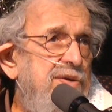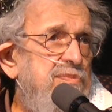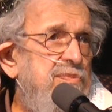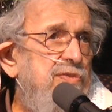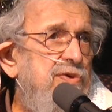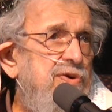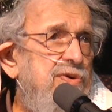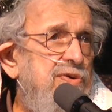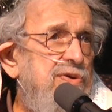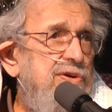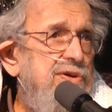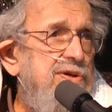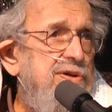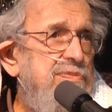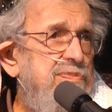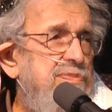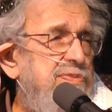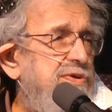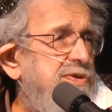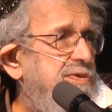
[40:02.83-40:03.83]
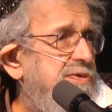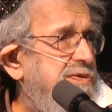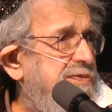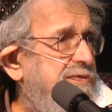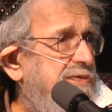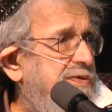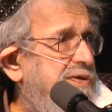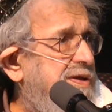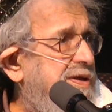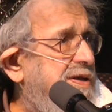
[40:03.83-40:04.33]
moral and
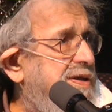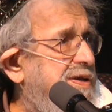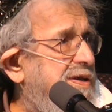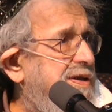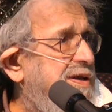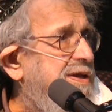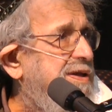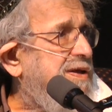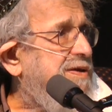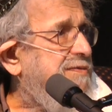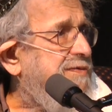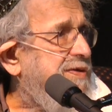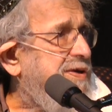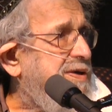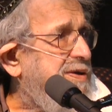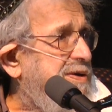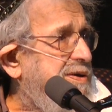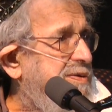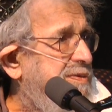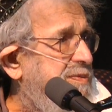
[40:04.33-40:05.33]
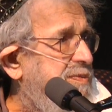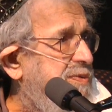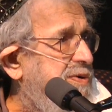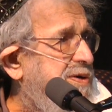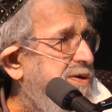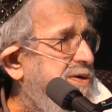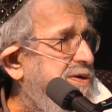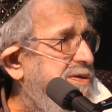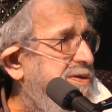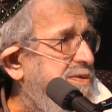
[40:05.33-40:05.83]
beautiful and loving
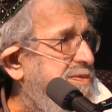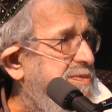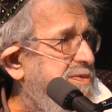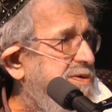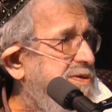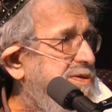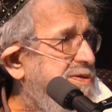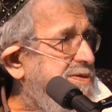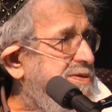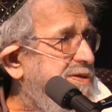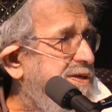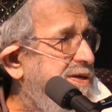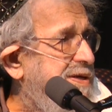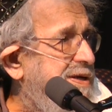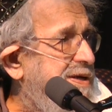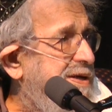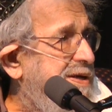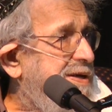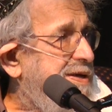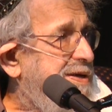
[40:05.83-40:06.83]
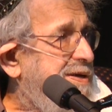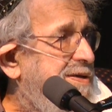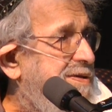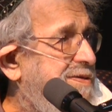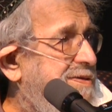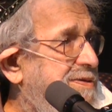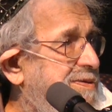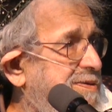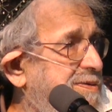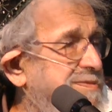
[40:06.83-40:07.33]
work in the world.
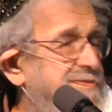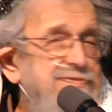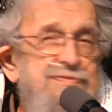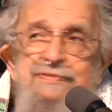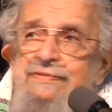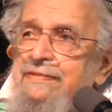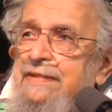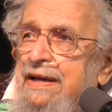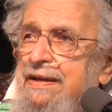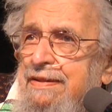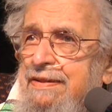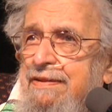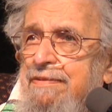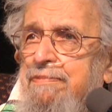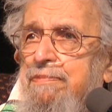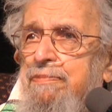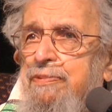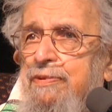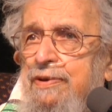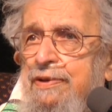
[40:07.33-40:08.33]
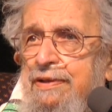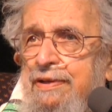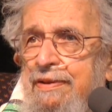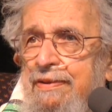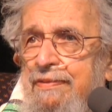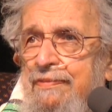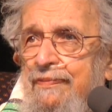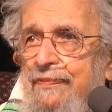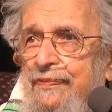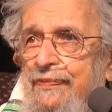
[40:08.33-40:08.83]
So that's
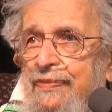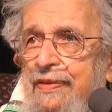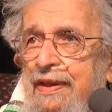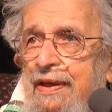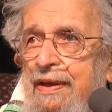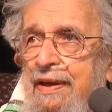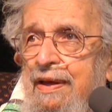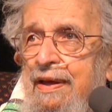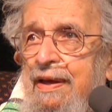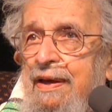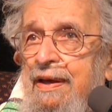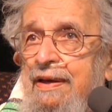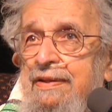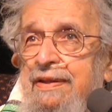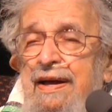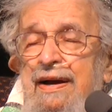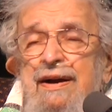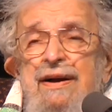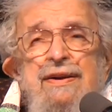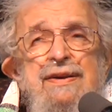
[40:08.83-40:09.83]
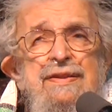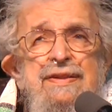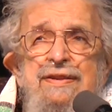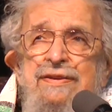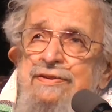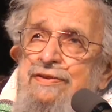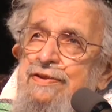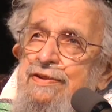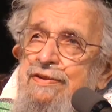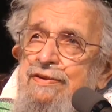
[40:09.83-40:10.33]
important. There are
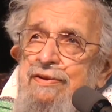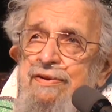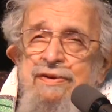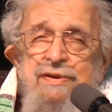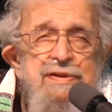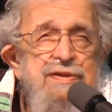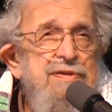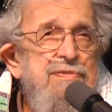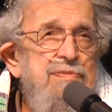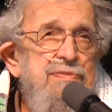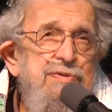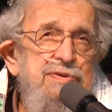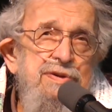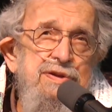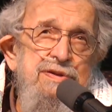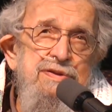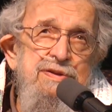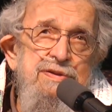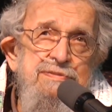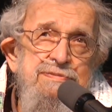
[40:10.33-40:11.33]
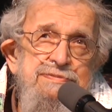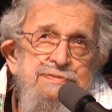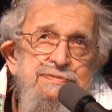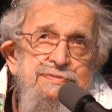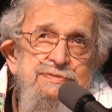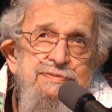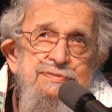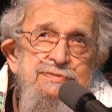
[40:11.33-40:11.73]
such stories in Buddhism.